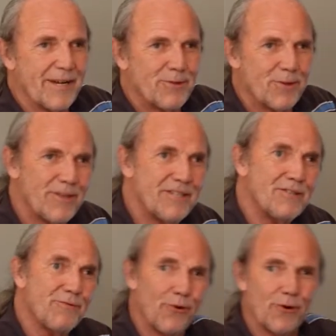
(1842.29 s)
So this is
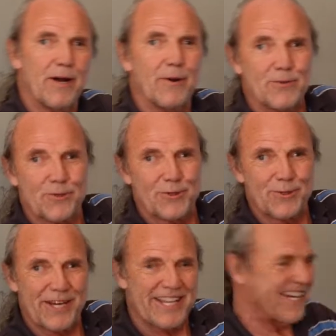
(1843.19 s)
4 hours
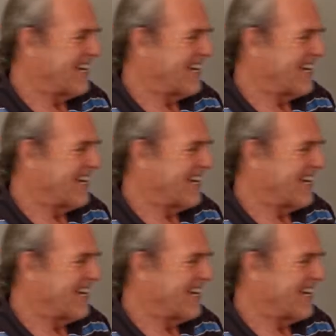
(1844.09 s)
altogether.